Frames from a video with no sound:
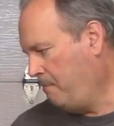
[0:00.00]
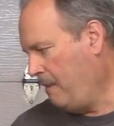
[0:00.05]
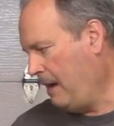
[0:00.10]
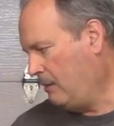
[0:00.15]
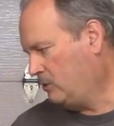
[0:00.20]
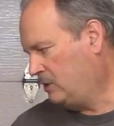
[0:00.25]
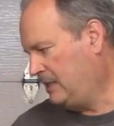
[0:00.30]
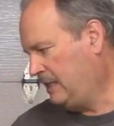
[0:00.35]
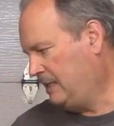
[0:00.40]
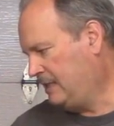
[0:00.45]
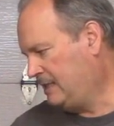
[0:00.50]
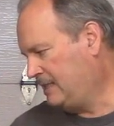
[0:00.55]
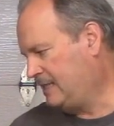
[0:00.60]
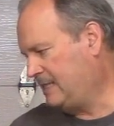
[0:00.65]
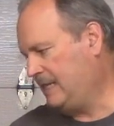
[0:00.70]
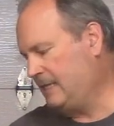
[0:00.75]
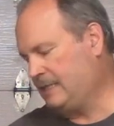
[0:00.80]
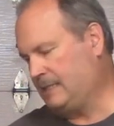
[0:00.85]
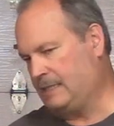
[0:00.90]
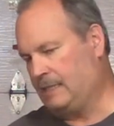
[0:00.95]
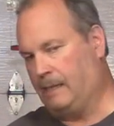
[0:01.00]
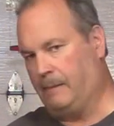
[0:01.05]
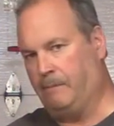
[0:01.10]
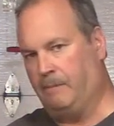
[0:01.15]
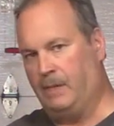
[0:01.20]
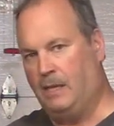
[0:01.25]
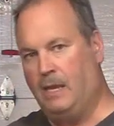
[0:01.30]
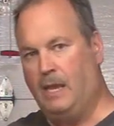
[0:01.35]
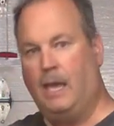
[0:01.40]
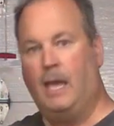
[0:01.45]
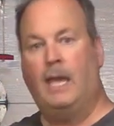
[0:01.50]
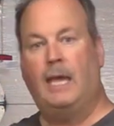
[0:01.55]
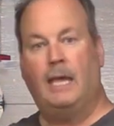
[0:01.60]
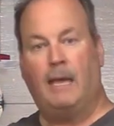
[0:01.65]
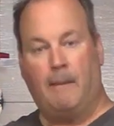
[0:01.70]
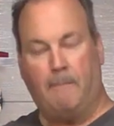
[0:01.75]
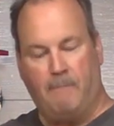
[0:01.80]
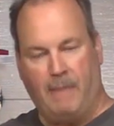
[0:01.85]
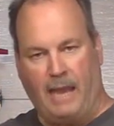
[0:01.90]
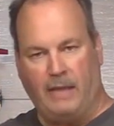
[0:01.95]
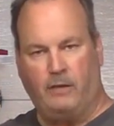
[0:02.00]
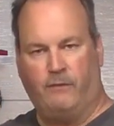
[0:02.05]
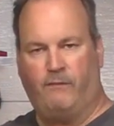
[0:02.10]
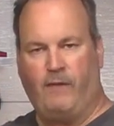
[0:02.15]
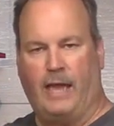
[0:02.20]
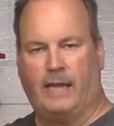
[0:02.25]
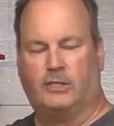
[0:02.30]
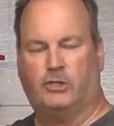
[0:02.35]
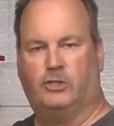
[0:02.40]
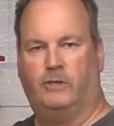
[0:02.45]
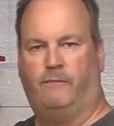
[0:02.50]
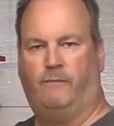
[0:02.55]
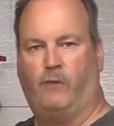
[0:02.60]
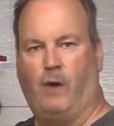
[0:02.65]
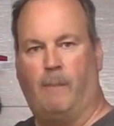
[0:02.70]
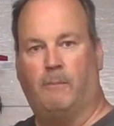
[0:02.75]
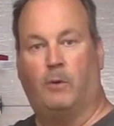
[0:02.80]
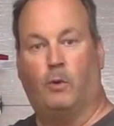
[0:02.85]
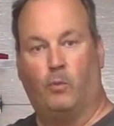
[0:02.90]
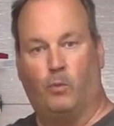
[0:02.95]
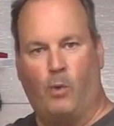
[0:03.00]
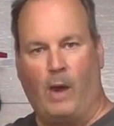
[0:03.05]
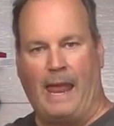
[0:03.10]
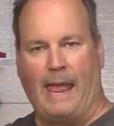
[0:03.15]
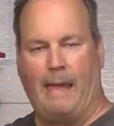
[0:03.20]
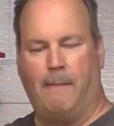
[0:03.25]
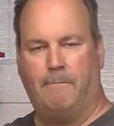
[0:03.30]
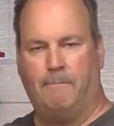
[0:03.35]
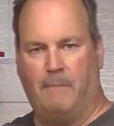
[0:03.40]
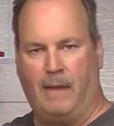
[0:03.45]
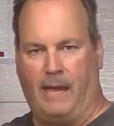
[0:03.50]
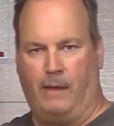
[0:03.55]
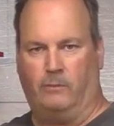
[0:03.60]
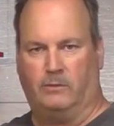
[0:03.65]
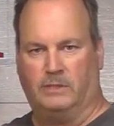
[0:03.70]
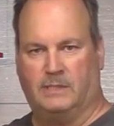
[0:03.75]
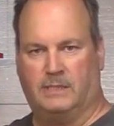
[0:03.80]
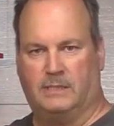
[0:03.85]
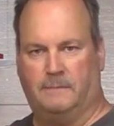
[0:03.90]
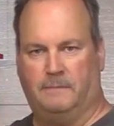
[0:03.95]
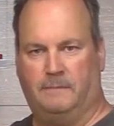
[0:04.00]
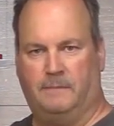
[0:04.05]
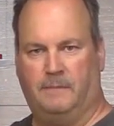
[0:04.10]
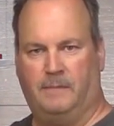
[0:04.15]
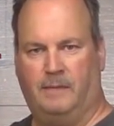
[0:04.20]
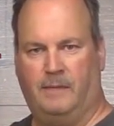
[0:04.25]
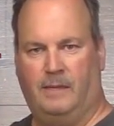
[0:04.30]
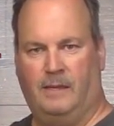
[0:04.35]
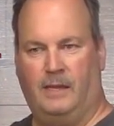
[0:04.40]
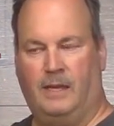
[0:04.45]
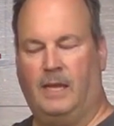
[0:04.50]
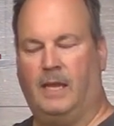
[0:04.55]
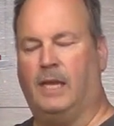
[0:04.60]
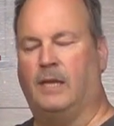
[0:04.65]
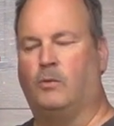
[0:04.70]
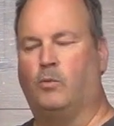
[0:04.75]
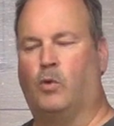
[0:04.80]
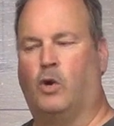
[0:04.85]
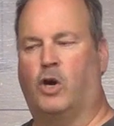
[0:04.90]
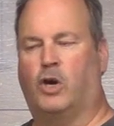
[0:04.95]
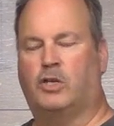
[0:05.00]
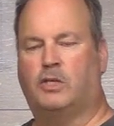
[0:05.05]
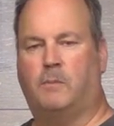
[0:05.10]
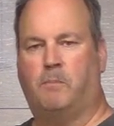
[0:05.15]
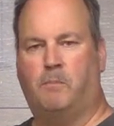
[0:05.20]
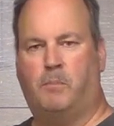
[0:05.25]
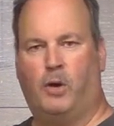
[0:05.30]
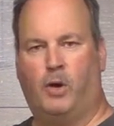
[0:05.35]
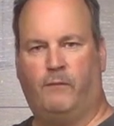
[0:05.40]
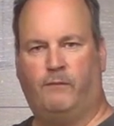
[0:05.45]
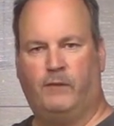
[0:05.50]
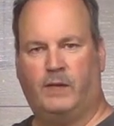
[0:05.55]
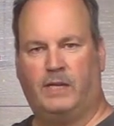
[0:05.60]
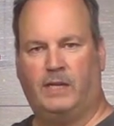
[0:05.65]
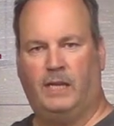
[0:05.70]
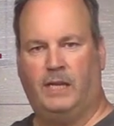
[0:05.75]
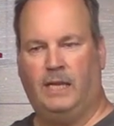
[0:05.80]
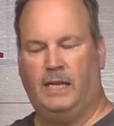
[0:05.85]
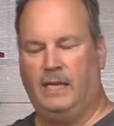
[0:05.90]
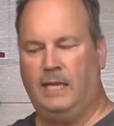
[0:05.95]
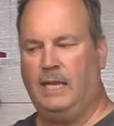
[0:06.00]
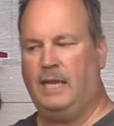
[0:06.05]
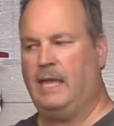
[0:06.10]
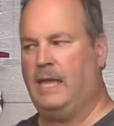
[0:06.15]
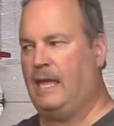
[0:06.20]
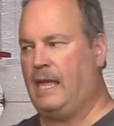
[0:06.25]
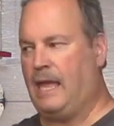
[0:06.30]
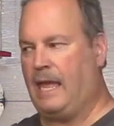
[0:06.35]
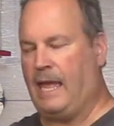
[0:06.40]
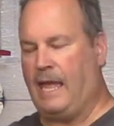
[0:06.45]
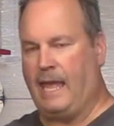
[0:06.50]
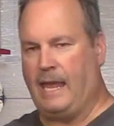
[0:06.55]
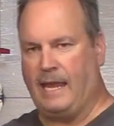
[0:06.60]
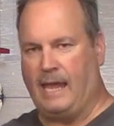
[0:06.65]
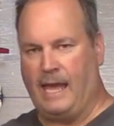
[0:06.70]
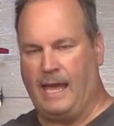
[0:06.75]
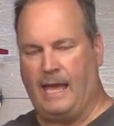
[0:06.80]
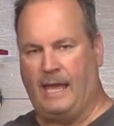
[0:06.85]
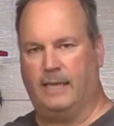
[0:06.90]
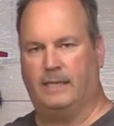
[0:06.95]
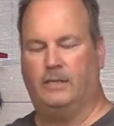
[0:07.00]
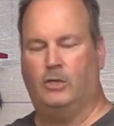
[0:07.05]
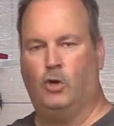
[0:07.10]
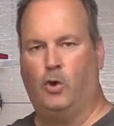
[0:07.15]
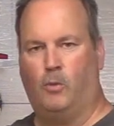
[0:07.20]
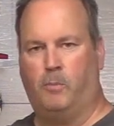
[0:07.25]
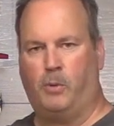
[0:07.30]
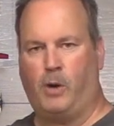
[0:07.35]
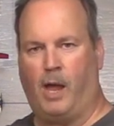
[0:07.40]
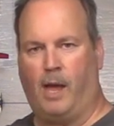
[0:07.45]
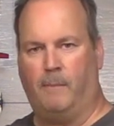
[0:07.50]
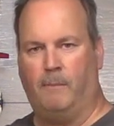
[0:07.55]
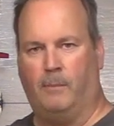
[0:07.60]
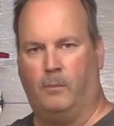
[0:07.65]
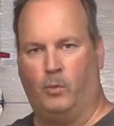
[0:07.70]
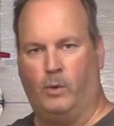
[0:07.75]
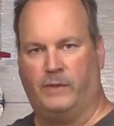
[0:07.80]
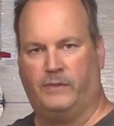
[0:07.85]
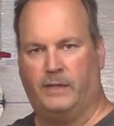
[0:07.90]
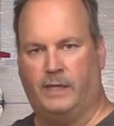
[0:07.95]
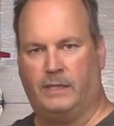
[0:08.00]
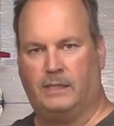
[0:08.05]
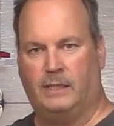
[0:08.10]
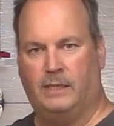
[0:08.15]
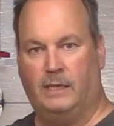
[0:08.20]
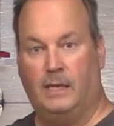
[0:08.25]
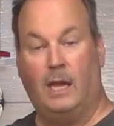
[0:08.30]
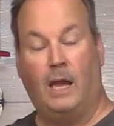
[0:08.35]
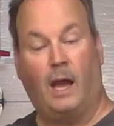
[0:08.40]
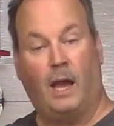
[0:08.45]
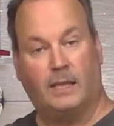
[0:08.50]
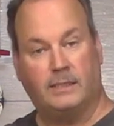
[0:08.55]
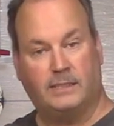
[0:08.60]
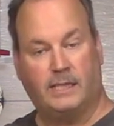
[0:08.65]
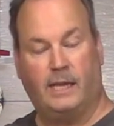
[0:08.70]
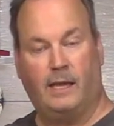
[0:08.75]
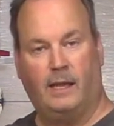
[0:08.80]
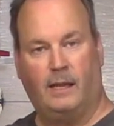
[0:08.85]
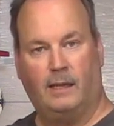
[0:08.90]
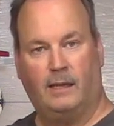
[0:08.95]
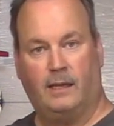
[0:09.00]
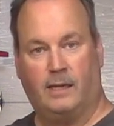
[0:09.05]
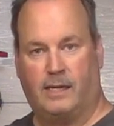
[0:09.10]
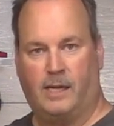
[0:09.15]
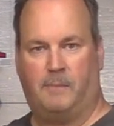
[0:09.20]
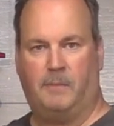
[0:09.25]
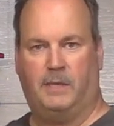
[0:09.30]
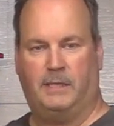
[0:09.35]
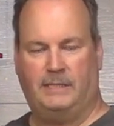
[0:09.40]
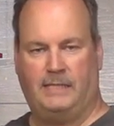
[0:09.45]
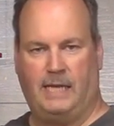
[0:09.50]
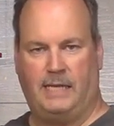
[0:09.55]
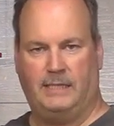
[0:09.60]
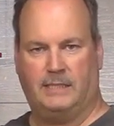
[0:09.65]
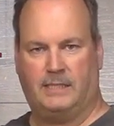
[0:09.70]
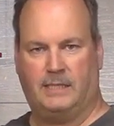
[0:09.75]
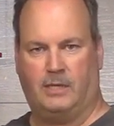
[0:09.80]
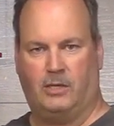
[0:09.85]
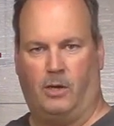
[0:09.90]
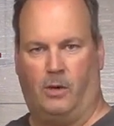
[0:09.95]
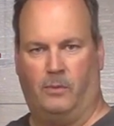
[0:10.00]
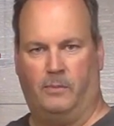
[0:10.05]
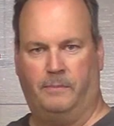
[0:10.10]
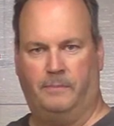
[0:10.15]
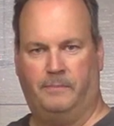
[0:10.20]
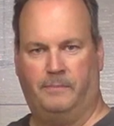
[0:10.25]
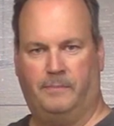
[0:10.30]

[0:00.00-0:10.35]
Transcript: mounting system manufactured from RAM mounts. It worked perfectly, and I had no problem with it until a couple of days ago.